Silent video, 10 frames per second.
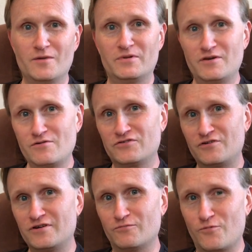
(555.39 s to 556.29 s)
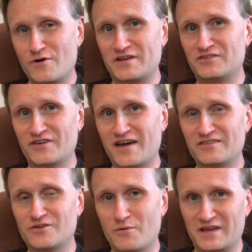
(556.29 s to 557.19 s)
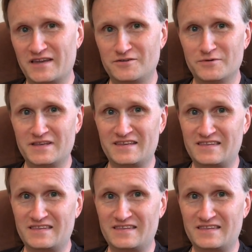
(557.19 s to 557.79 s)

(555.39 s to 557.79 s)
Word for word: but there were certain warning signs going into it